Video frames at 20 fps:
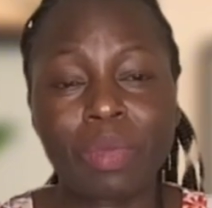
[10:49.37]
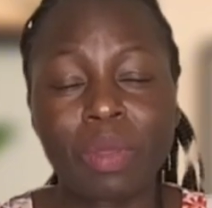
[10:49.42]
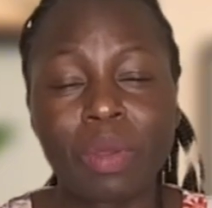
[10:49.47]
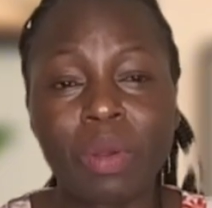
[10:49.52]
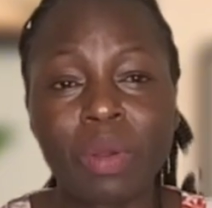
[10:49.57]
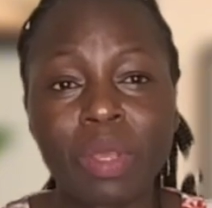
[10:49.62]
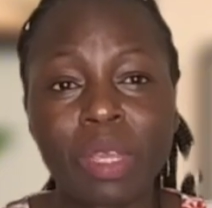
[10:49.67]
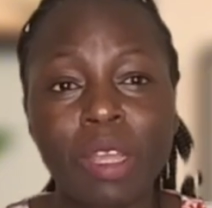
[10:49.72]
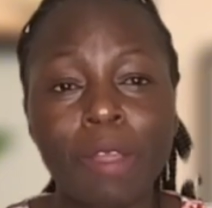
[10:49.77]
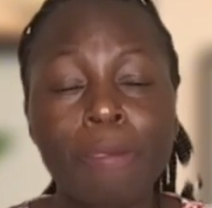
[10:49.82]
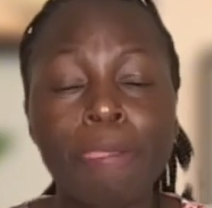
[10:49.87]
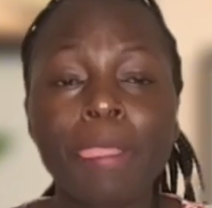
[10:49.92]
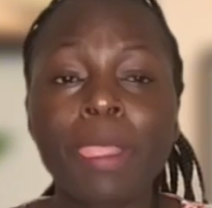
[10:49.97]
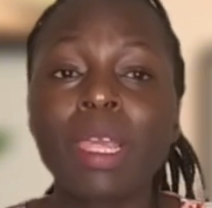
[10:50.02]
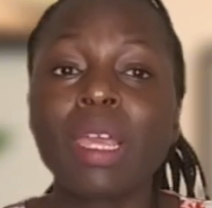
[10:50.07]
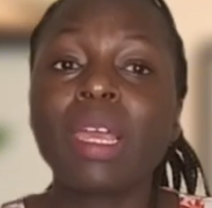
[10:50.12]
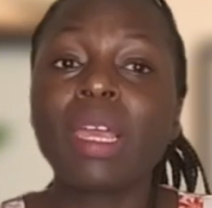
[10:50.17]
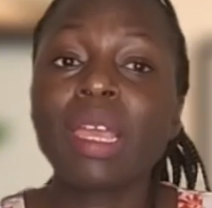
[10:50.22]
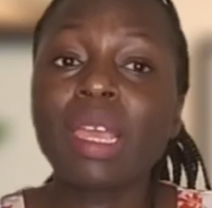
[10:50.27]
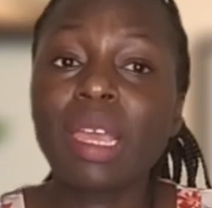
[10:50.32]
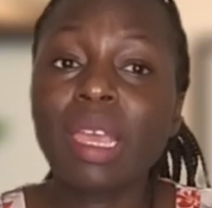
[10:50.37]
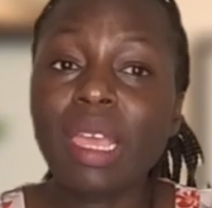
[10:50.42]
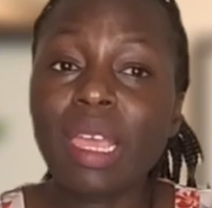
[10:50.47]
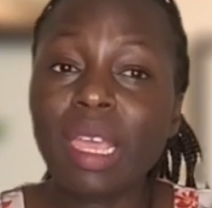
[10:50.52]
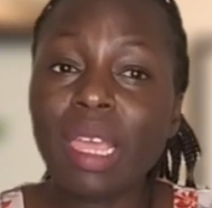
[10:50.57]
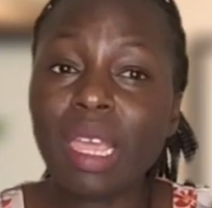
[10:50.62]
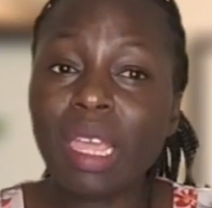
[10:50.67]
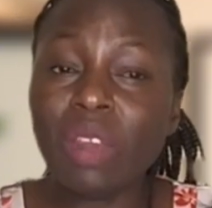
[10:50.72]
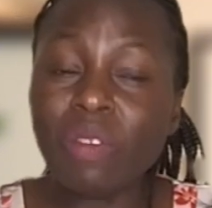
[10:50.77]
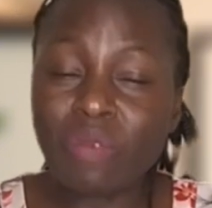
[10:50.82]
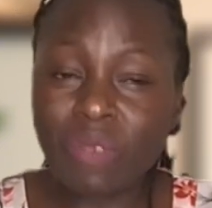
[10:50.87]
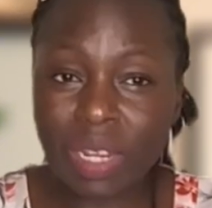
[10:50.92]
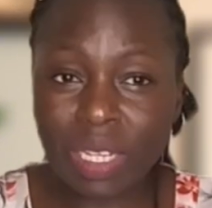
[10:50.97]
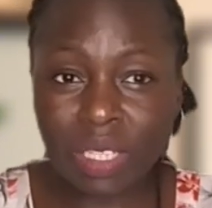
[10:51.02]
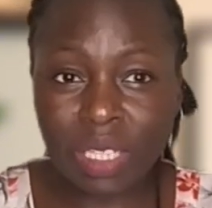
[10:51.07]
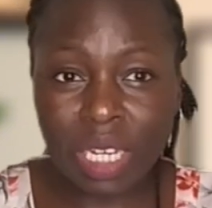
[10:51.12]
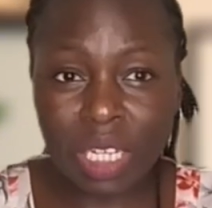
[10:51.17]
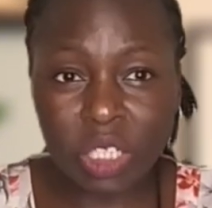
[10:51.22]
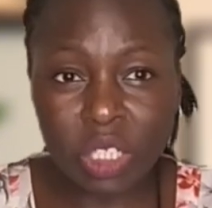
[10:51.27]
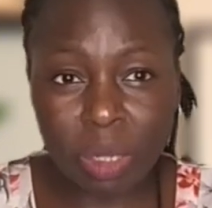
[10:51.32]
Okay?
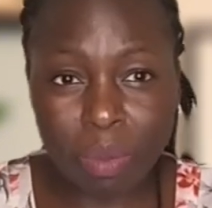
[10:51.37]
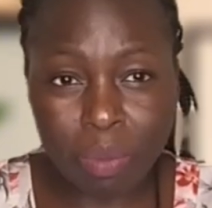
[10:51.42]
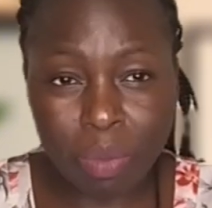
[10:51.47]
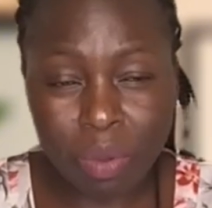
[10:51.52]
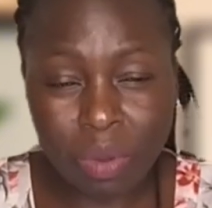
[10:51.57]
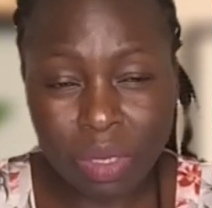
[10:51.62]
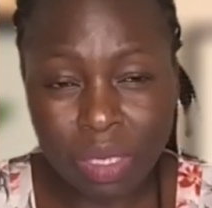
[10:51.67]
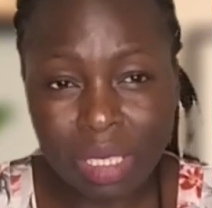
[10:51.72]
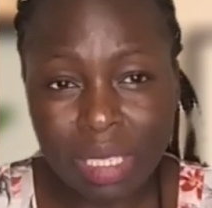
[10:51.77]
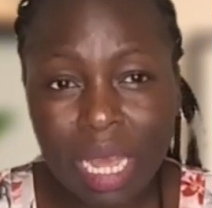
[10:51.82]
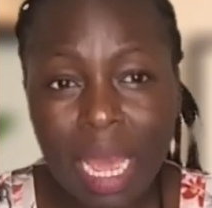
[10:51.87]
Infrastructure bonds,